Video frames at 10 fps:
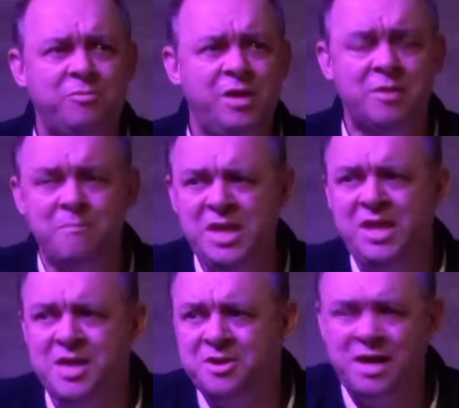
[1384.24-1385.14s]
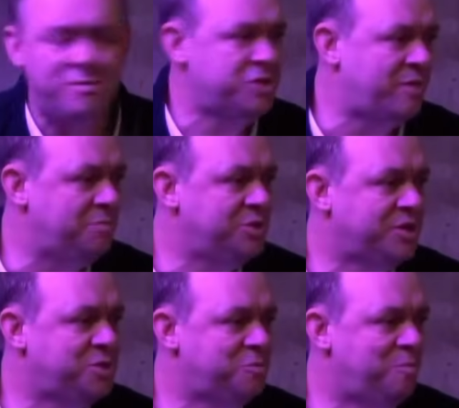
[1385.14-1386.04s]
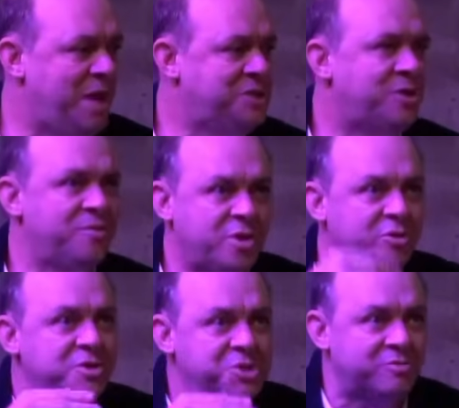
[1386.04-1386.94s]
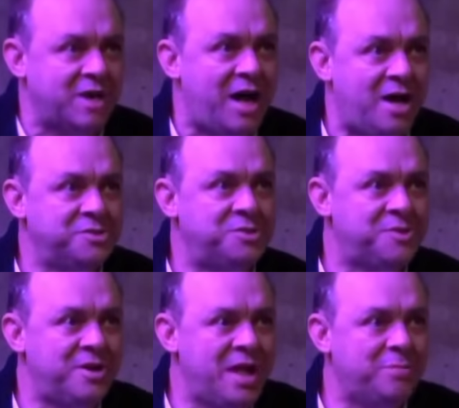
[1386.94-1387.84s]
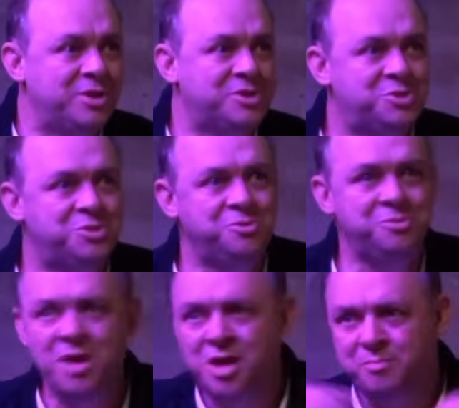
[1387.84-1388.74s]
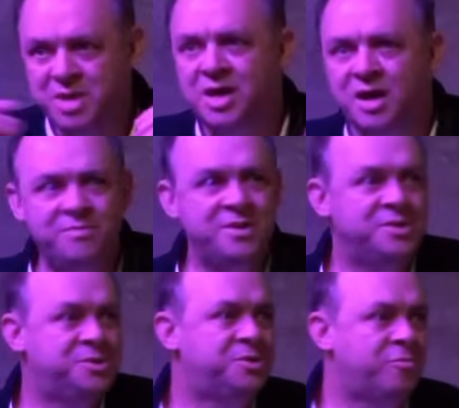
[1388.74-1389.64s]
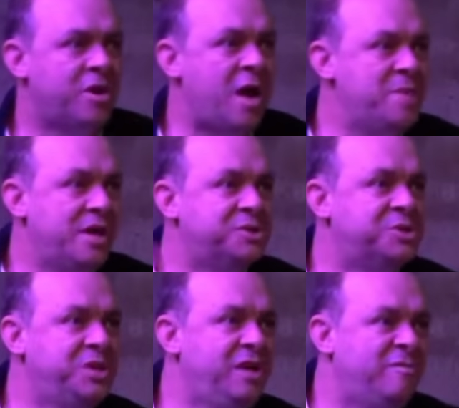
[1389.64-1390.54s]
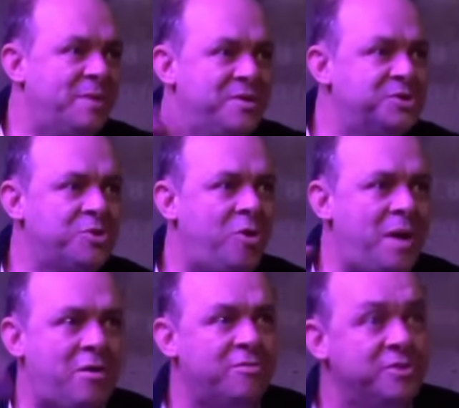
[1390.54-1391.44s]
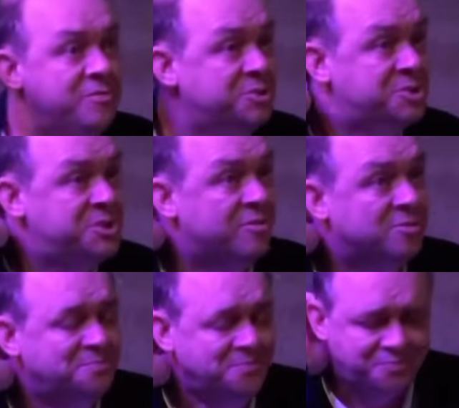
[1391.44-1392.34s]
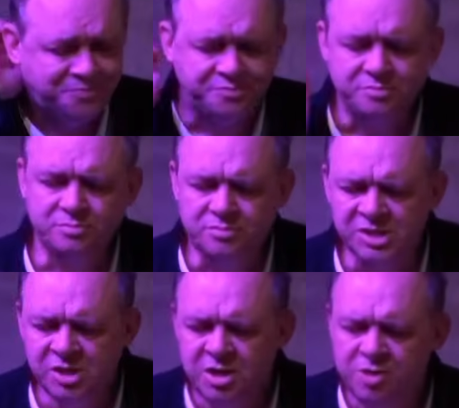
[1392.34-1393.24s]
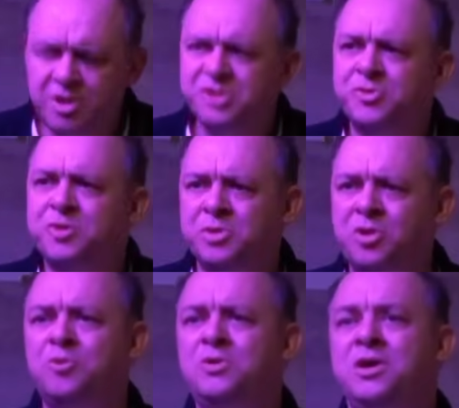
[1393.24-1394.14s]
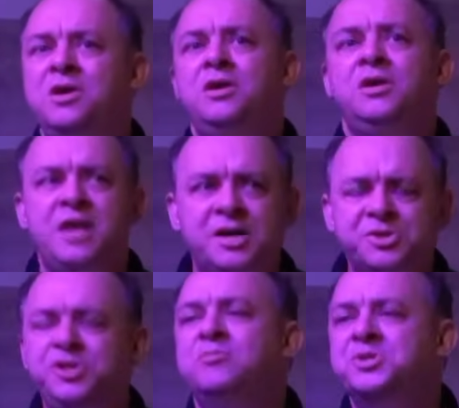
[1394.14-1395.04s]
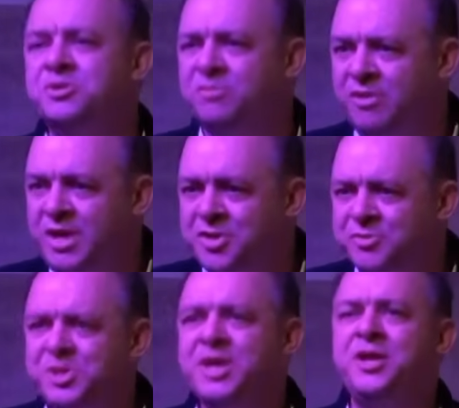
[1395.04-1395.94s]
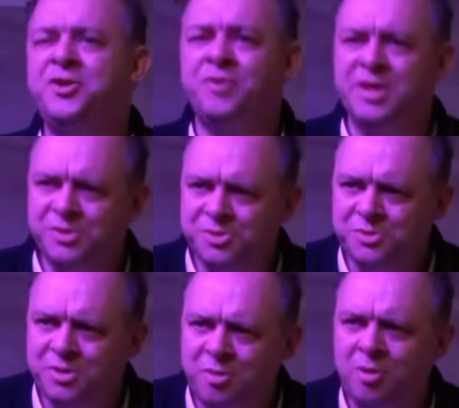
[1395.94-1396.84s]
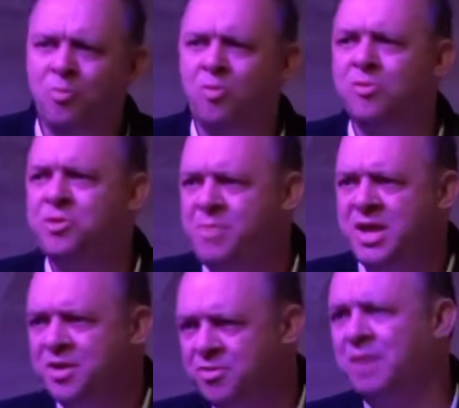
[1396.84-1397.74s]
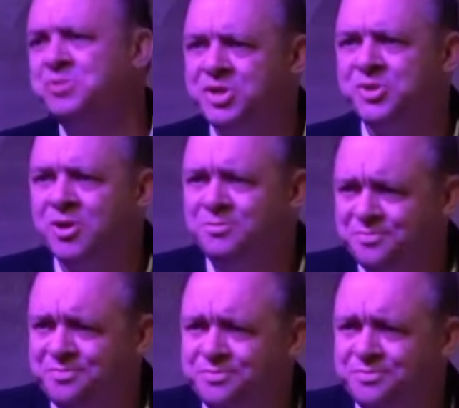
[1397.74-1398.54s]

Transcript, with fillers: we had a mediated knowledge of objects based on the goodness of God that enabled us to be confident that we're not being deceived by this all-powerful evil deceiver. Whereas for Triple O, yes, humans are very interesting and intricate, more than many other objects are,